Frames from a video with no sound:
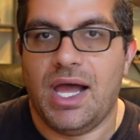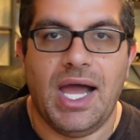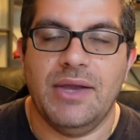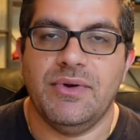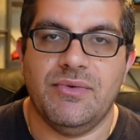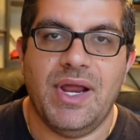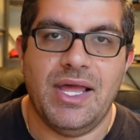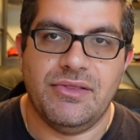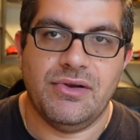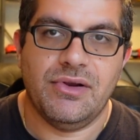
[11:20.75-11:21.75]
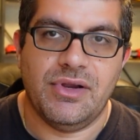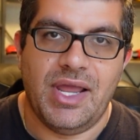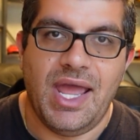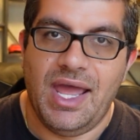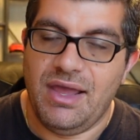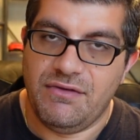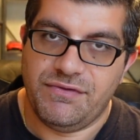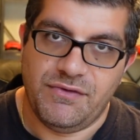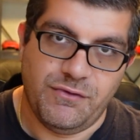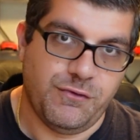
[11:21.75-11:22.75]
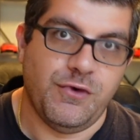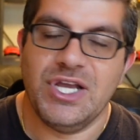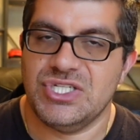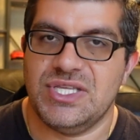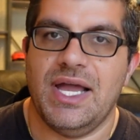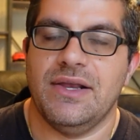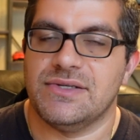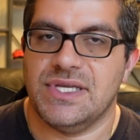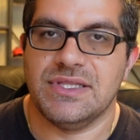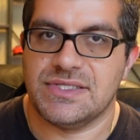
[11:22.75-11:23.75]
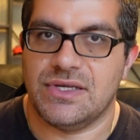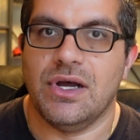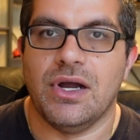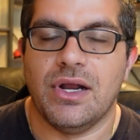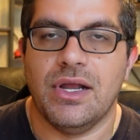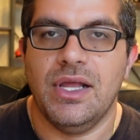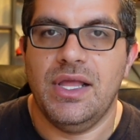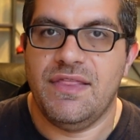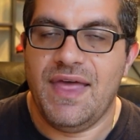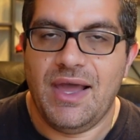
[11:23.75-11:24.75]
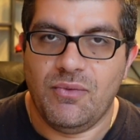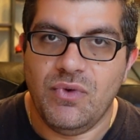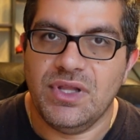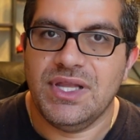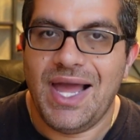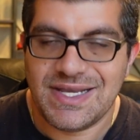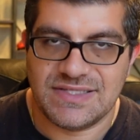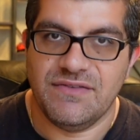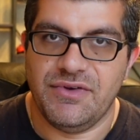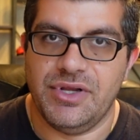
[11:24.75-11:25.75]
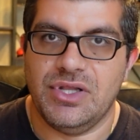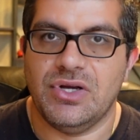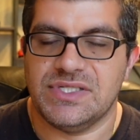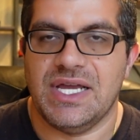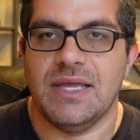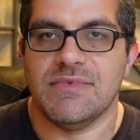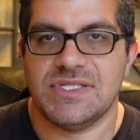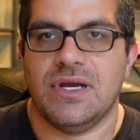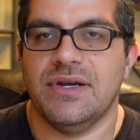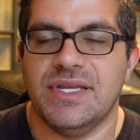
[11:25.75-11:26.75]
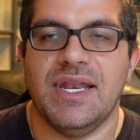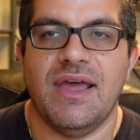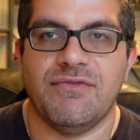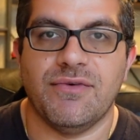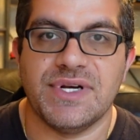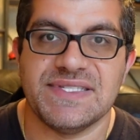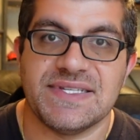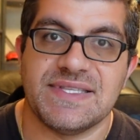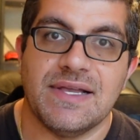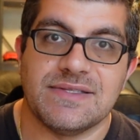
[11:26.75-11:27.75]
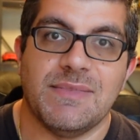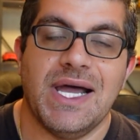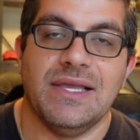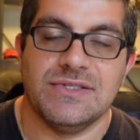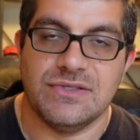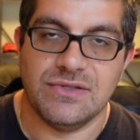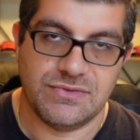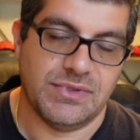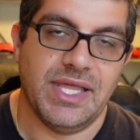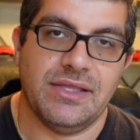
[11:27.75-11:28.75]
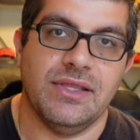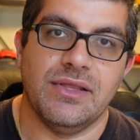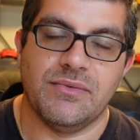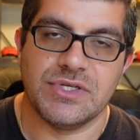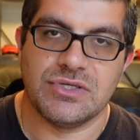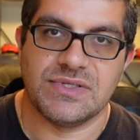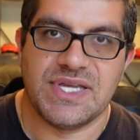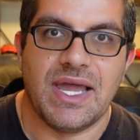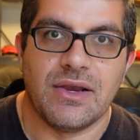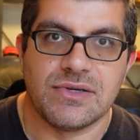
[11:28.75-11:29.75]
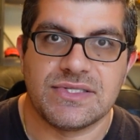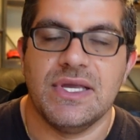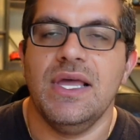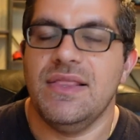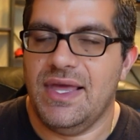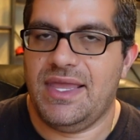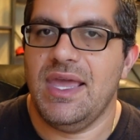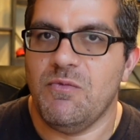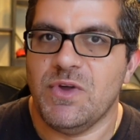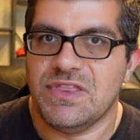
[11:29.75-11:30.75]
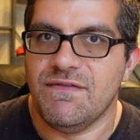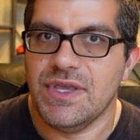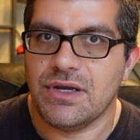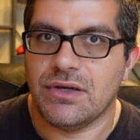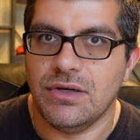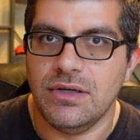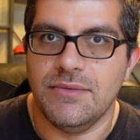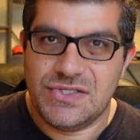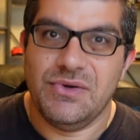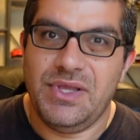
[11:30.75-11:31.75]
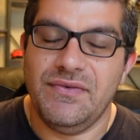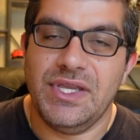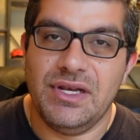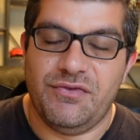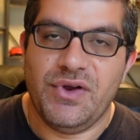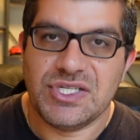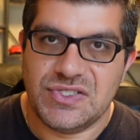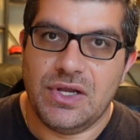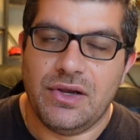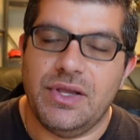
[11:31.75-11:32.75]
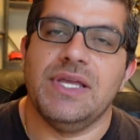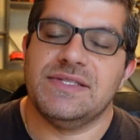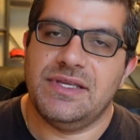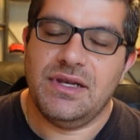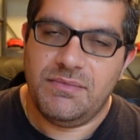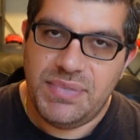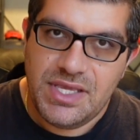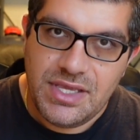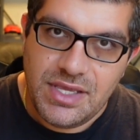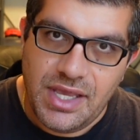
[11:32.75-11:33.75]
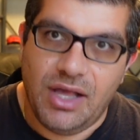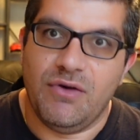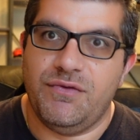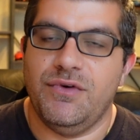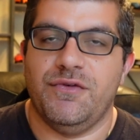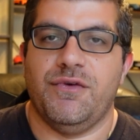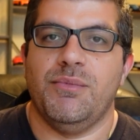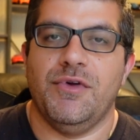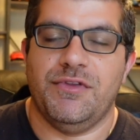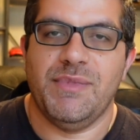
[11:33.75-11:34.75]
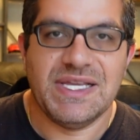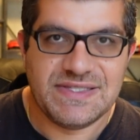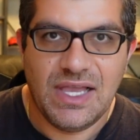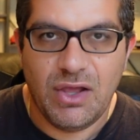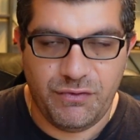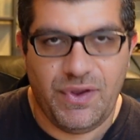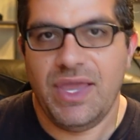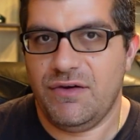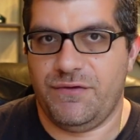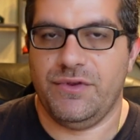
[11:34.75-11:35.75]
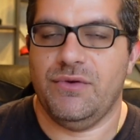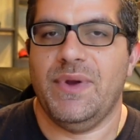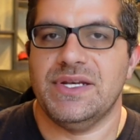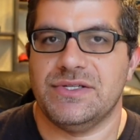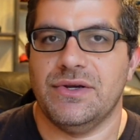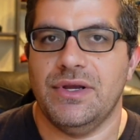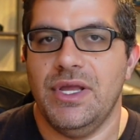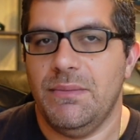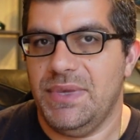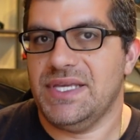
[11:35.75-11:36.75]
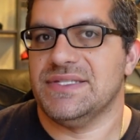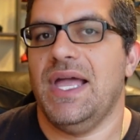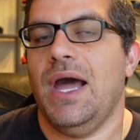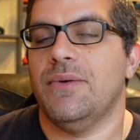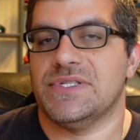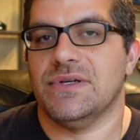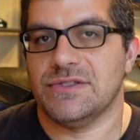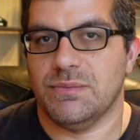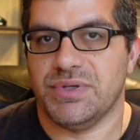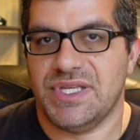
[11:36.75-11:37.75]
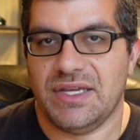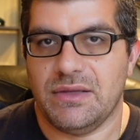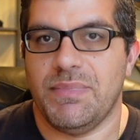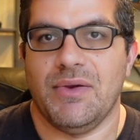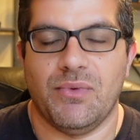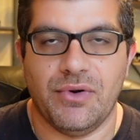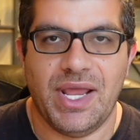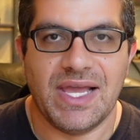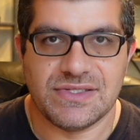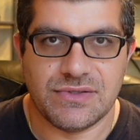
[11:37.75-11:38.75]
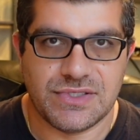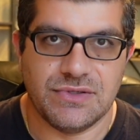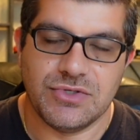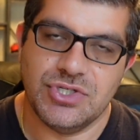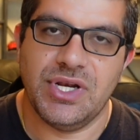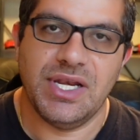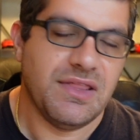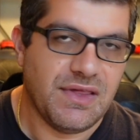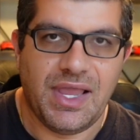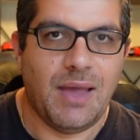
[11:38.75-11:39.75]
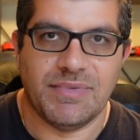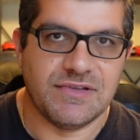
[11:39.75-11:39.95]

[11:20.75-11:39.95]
I would rather have fresh tires on this car that will last a very long time. This car did have 46,000 miles, so those were likely the original tires that came with the vehicle. So giving it a fresh start is gonna be helpful for both myself and for the renter, because now it's also protected by road hazards, so should anything happen